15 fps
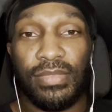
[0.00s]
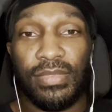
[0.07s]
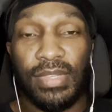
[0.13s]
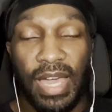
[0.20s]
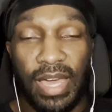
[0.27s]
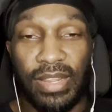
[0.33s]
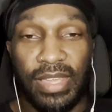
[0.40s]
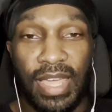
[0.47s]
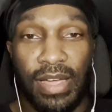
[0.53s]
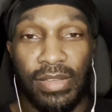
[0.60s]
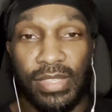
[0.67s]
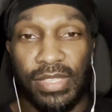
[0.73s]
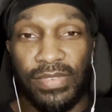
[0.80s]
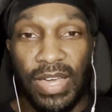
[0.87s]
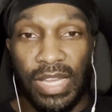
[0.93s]
how to carry
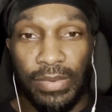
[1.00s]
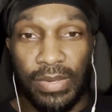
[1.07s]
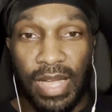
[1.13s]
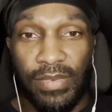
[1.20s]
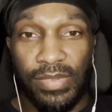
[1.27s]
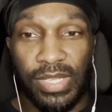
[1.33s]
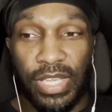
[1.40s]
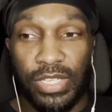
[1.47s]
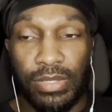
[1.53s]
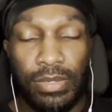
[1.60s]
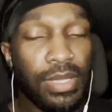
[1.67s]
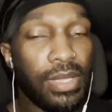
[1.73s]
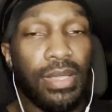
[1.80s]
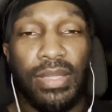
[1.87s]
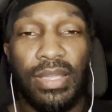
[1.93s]
this follow
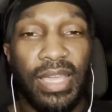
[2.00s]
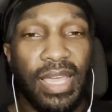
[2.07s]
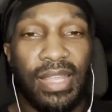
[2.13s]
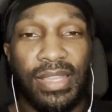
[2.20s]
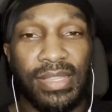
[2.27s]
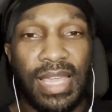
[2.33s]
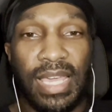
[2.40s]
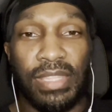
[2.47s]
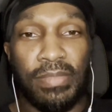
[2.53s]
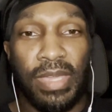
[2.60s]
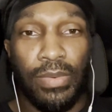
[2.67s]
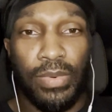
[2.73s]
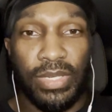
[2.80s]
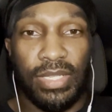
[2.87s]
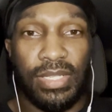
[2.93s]
conversation. It doesn't have to
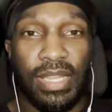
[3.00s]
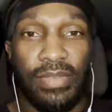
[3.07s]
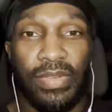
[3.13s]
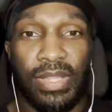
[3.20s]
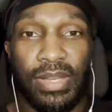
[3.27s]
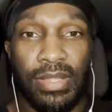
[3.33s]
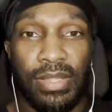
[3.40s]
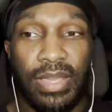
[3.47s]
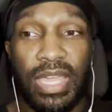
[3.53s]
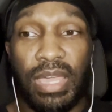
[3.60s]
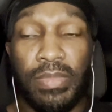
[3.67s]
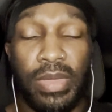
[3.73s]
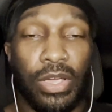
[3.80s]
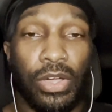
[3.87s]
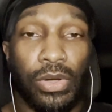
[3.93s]
be with your significant other. It
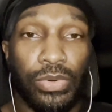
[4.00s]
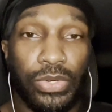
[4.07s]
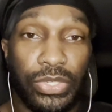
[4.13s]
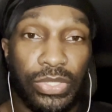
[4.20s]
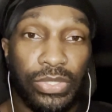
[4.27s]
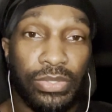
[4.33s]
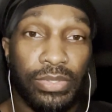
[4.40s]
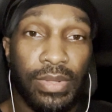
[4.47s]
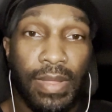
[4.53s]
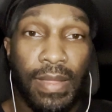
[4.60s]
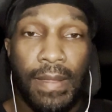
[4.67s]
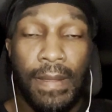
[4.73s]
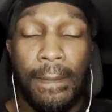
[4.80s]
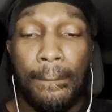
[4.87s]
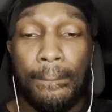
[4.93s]
could be a coach.
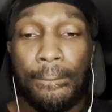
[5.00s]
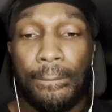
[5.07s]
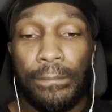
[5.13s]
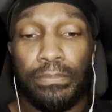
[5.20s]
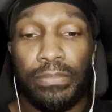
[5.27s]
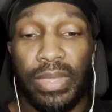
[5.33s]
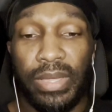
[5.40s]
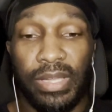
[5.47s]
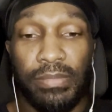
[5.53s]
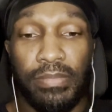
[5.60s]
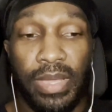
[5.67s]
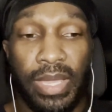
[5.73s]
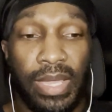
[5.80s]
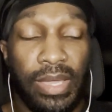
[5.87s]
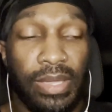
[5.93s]
It could
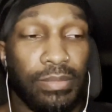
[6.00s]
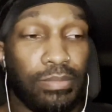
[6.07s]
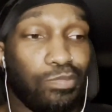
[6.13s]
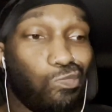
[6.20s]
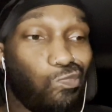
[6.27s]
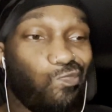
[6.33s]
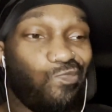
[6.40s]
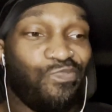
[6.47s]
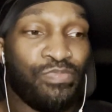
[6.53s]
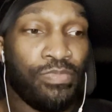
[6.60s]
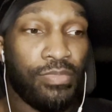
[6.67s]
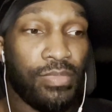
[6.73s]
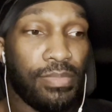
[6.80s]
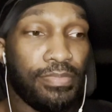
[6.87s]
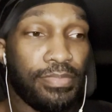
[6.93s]
be
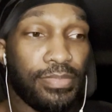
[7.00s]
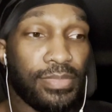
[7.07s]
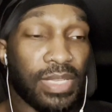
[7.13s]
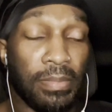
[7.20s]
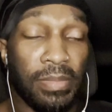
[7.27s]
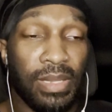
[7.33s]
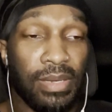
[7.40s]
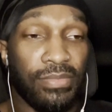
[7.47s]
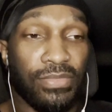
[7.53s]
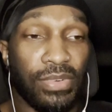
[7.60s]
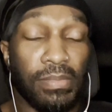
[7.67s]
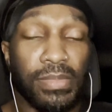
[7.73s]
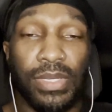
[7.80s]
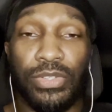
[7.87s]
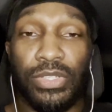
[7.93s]
something
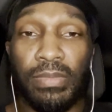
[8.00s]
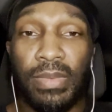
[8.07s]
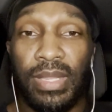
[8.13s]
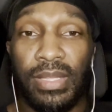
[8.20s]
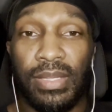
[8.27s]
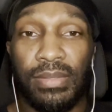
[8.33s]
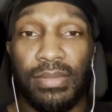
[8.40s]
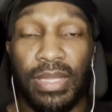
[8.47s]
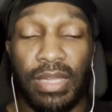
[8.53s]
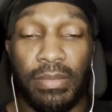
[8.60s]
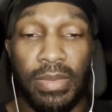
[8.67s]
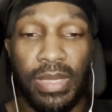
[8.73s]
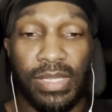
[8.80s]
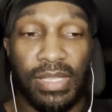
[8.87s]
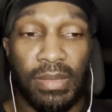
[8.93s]
from social media. It
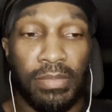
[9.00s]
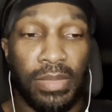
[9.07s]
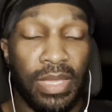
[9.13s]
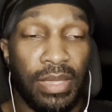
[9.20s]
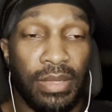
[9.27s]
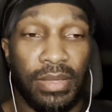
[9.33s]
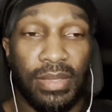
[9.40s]
could be something